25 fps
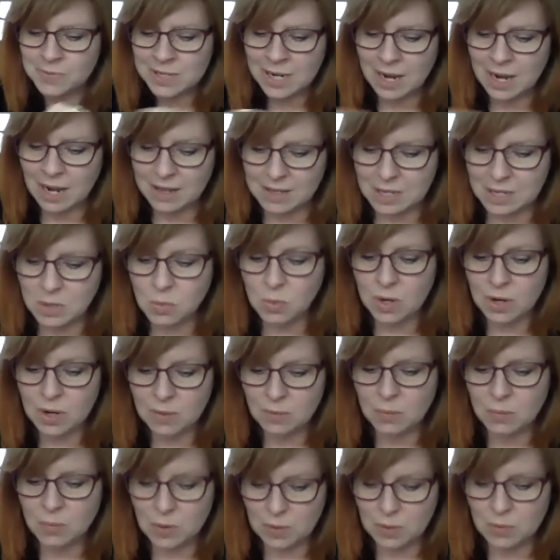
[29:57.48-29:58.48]
think
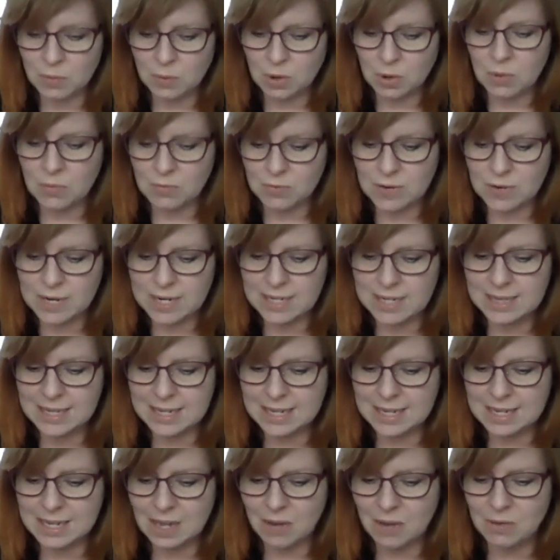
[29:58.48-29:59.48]
we're
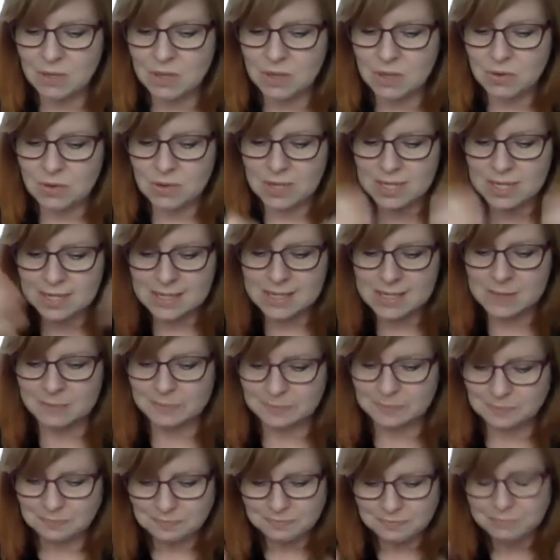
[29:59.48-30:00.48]
really going through this
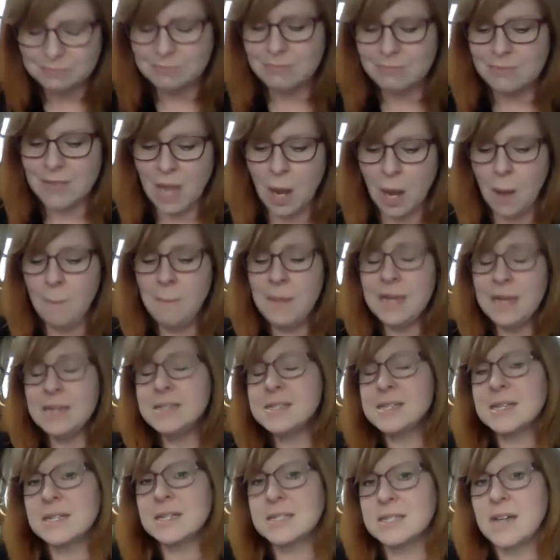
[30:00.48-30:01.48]

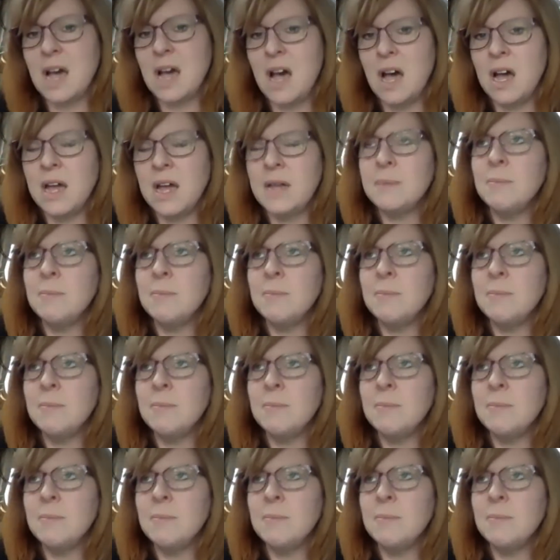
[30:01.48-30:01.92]
amazing time